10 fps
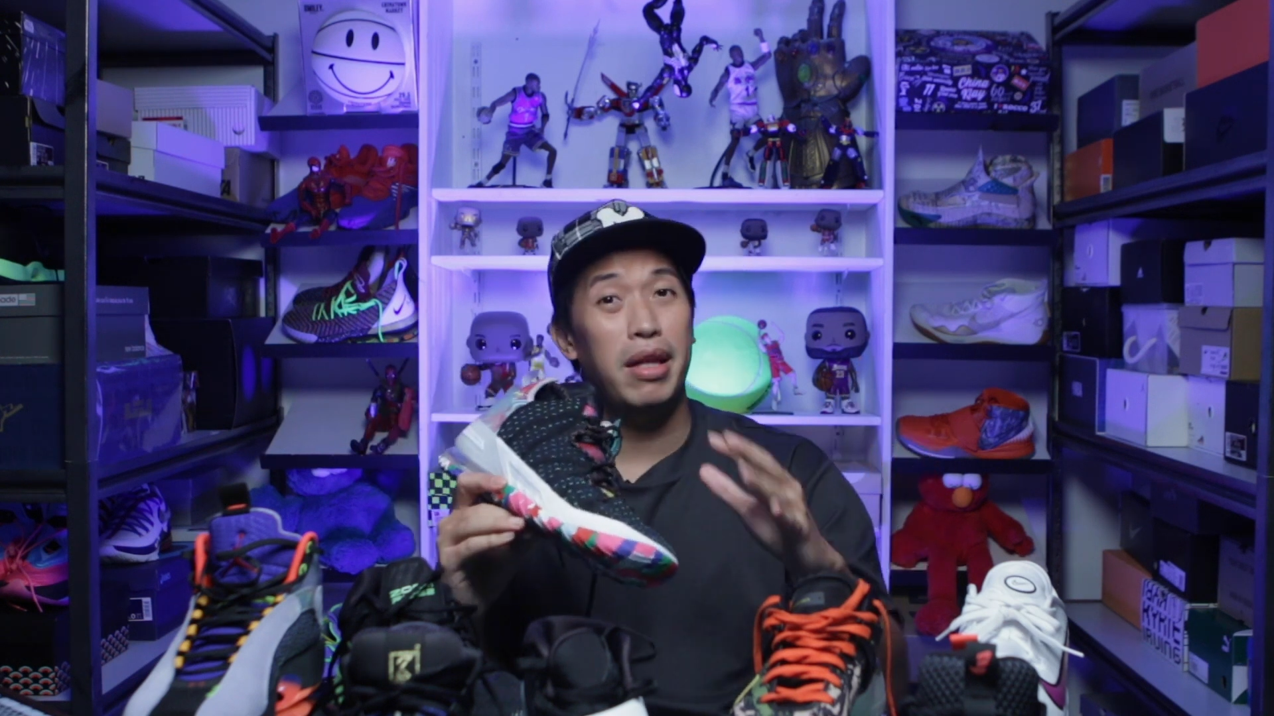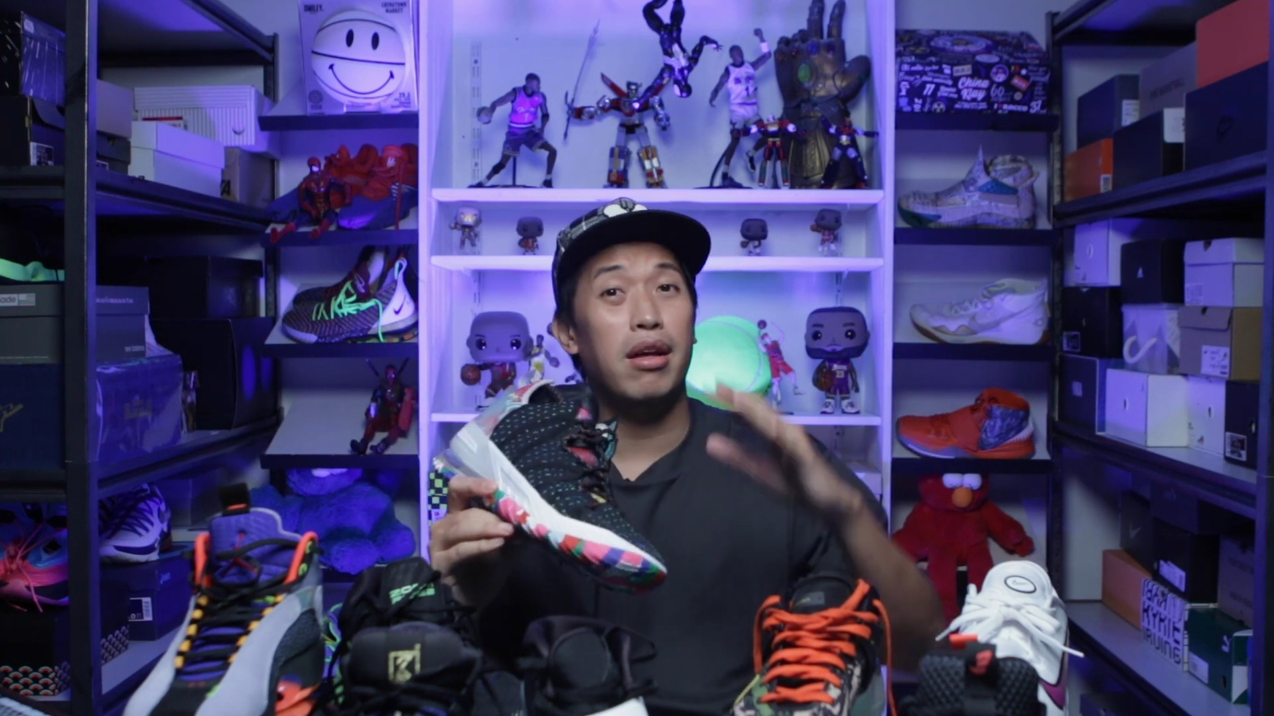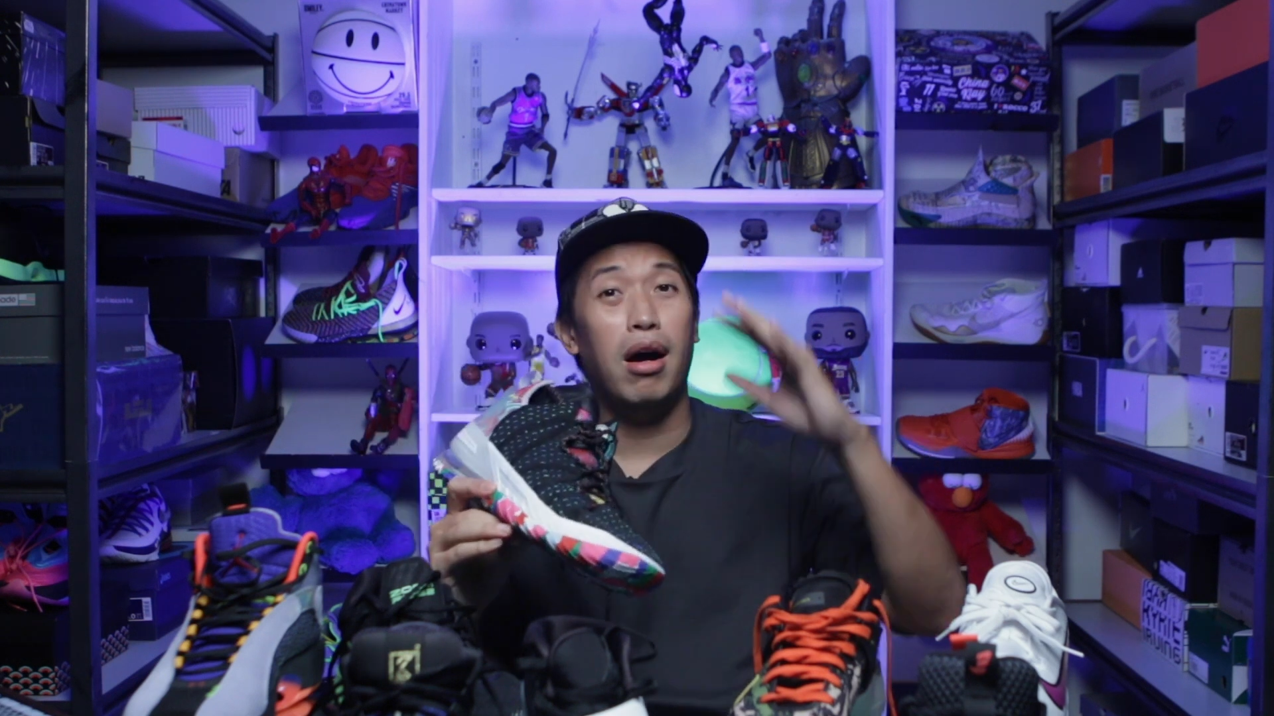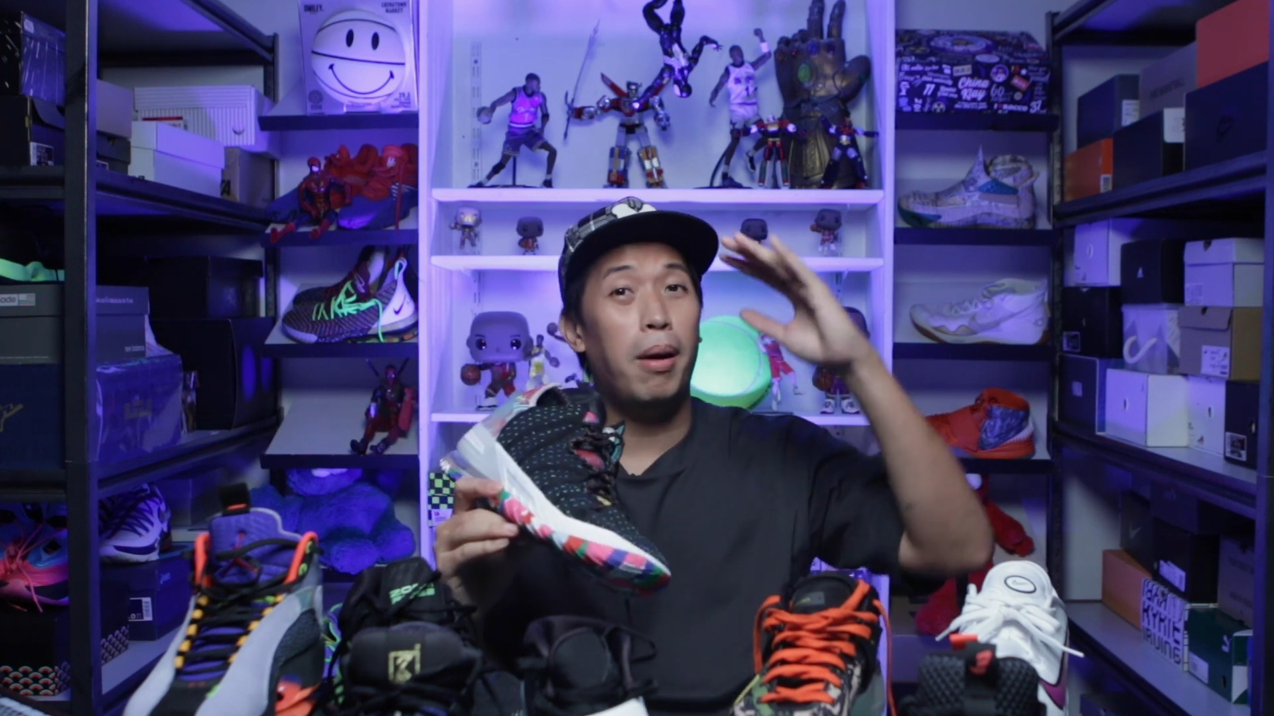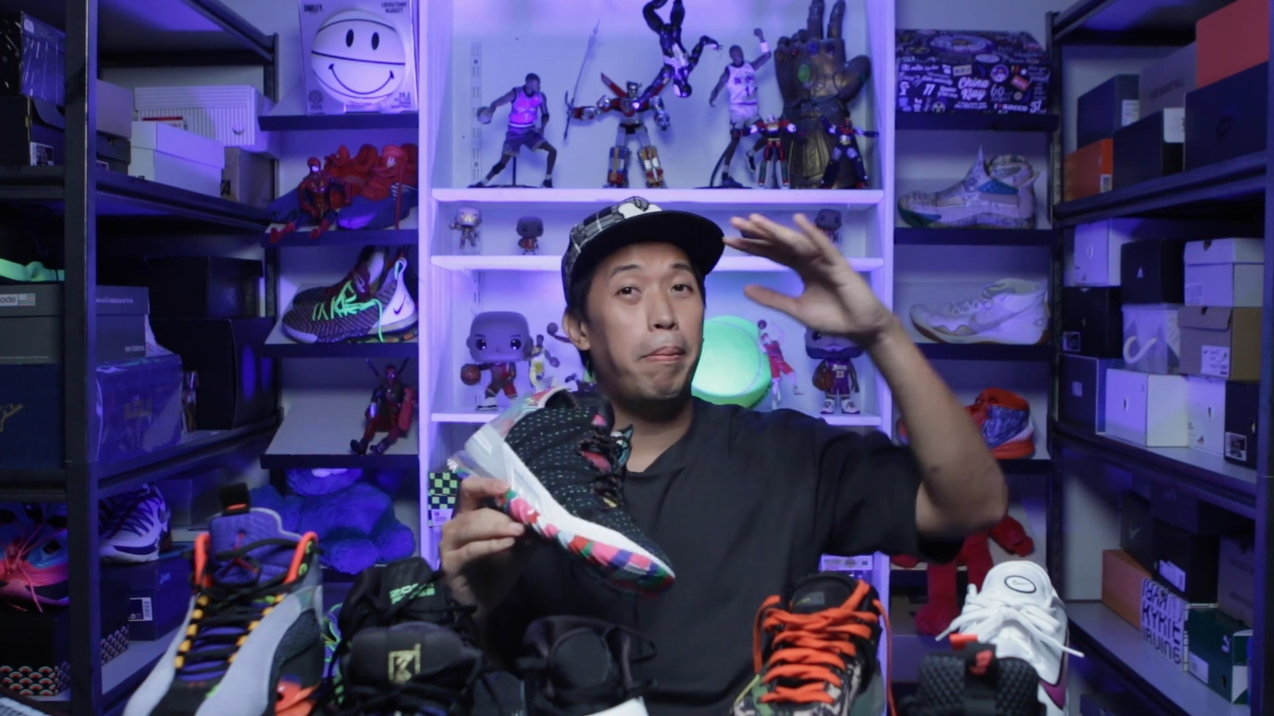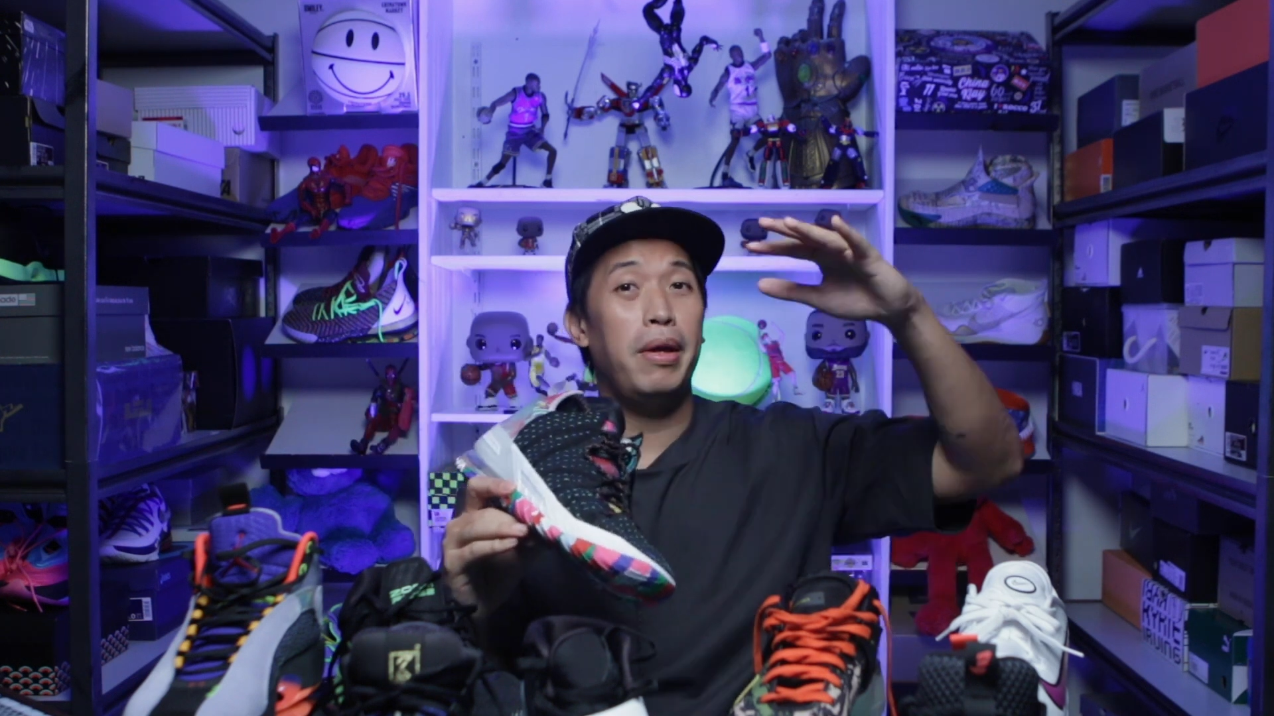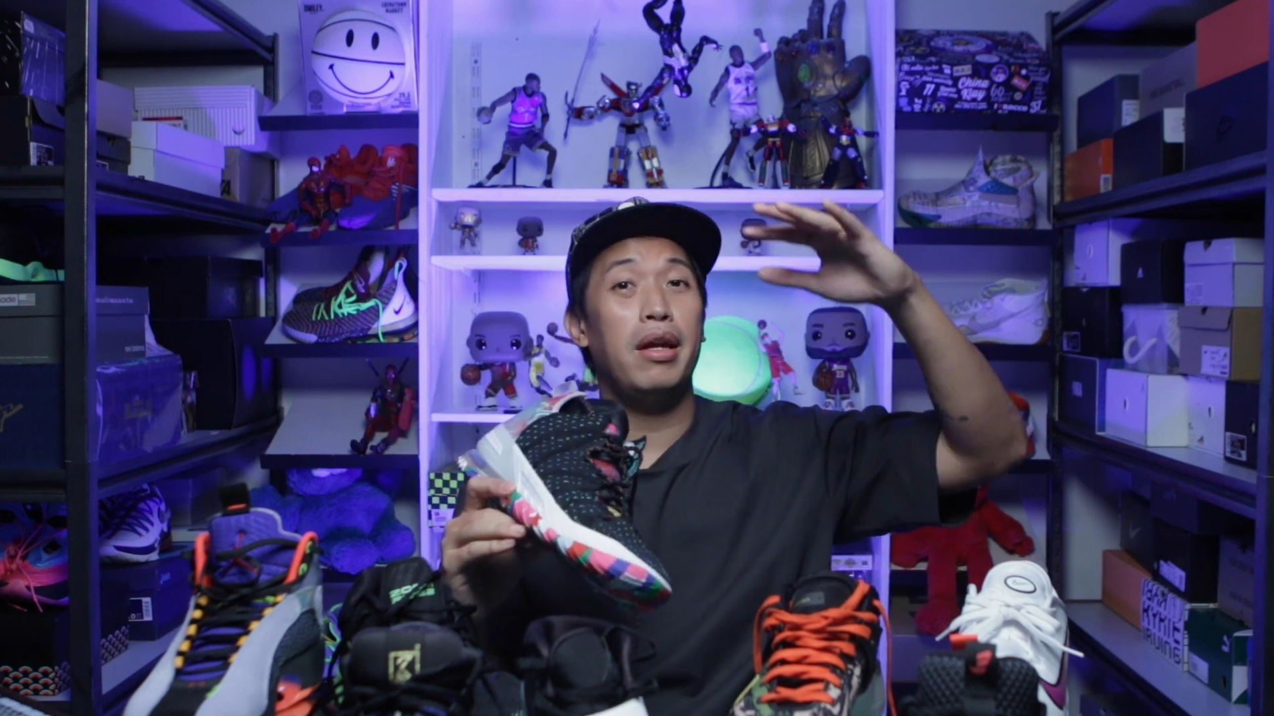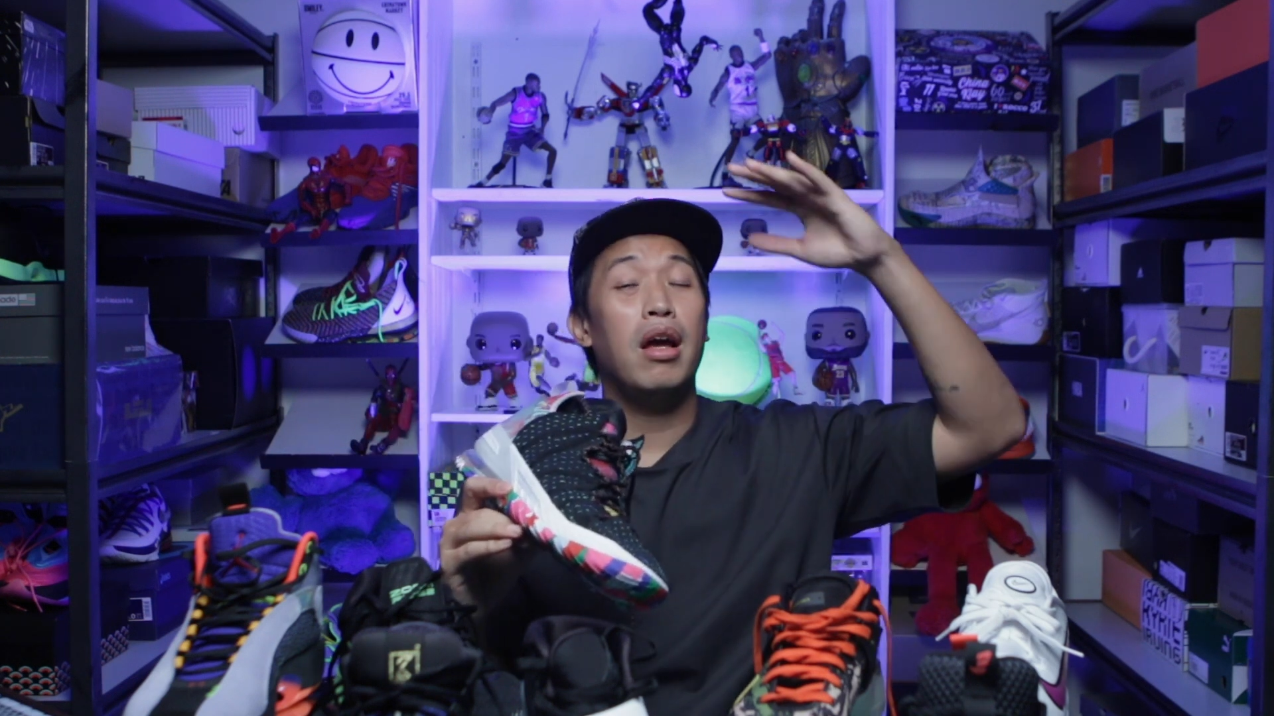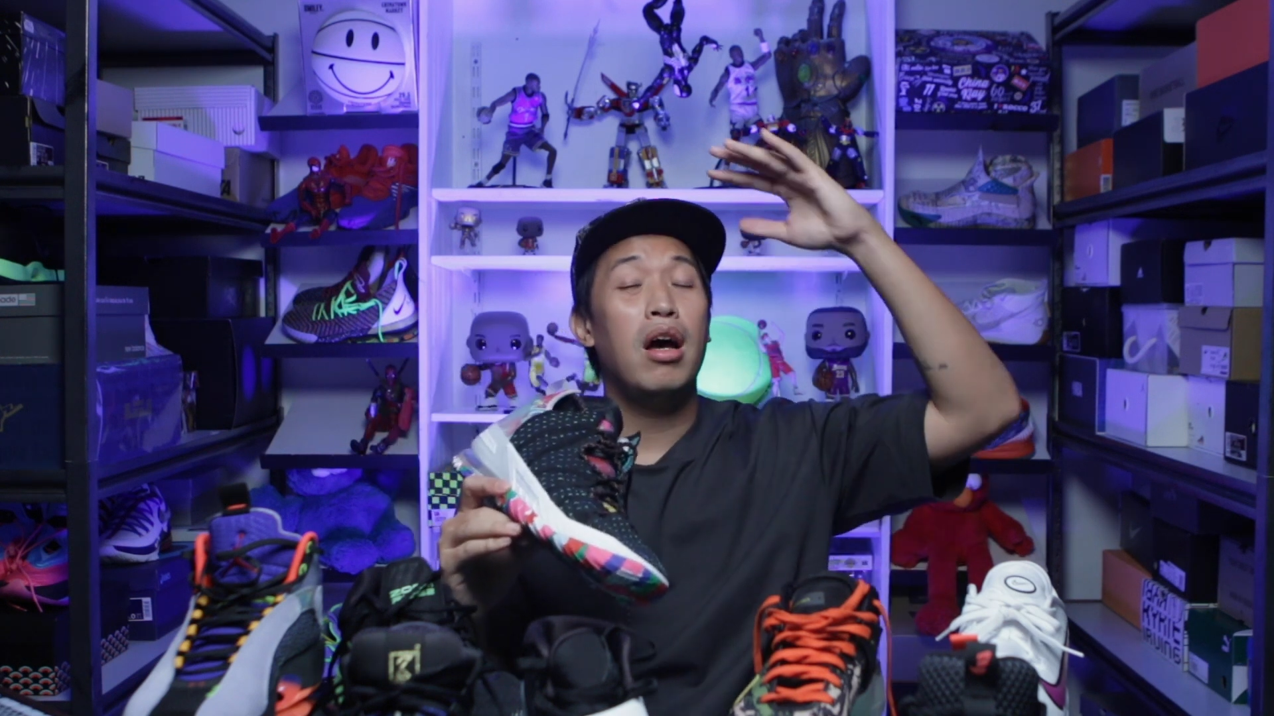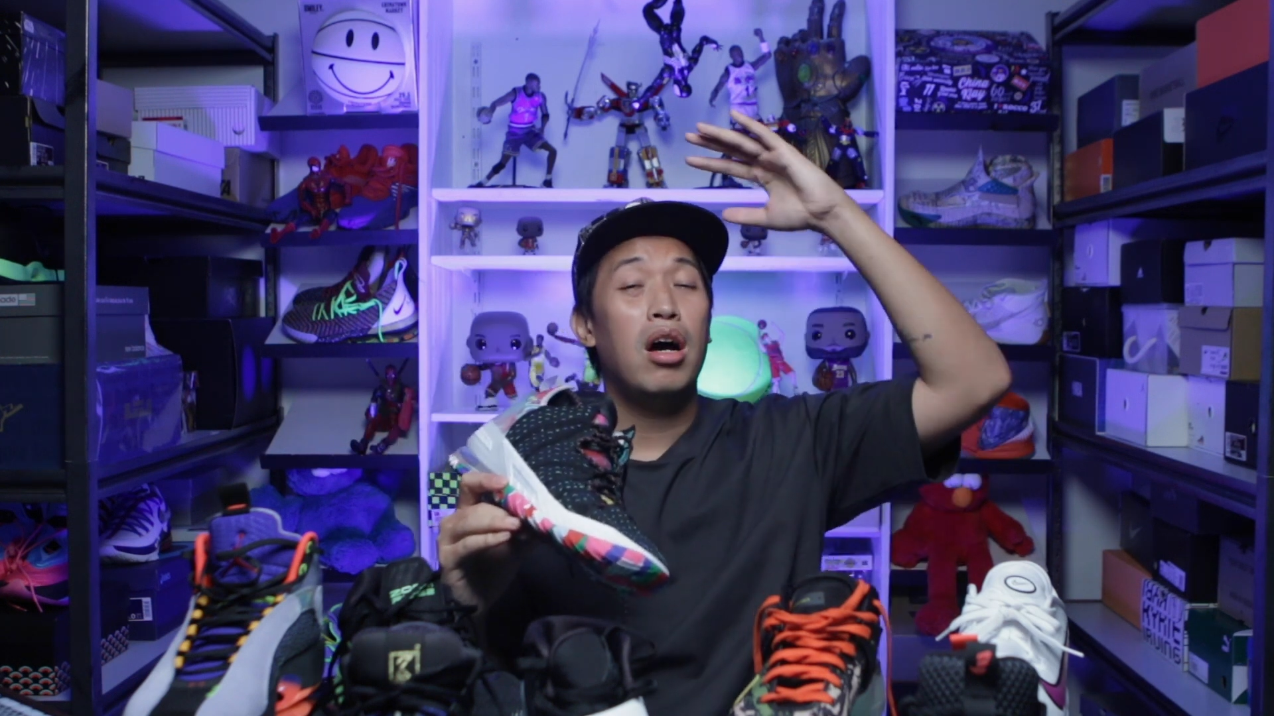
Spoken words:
been upping